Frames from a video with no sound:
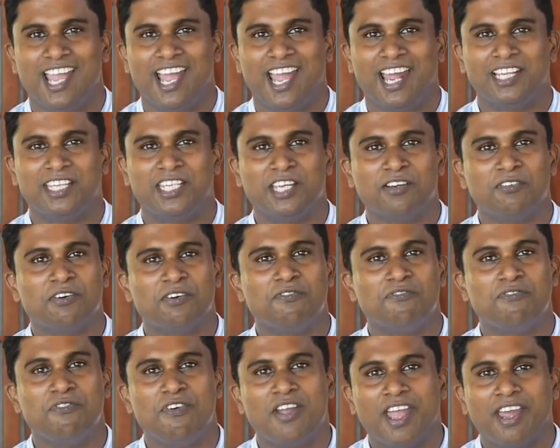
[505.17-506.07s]
and they were
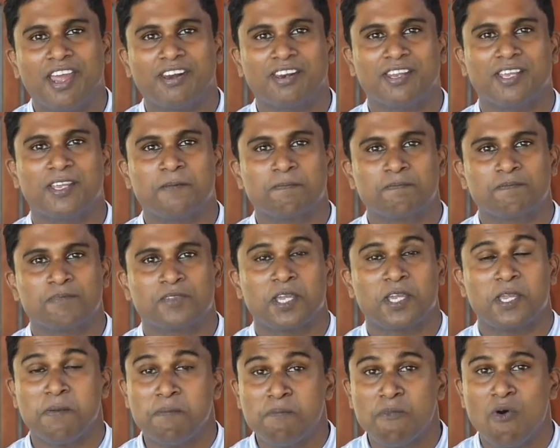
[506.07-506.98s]
very
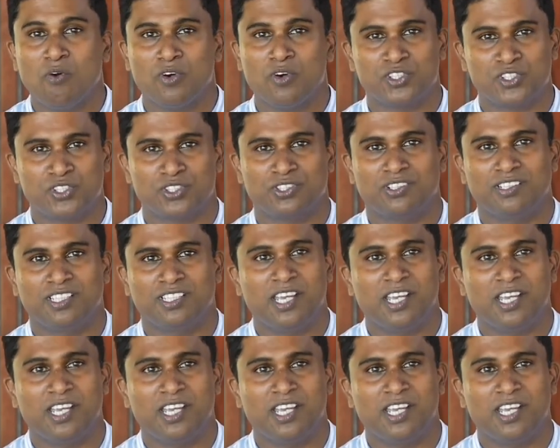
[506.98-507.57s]
emotional.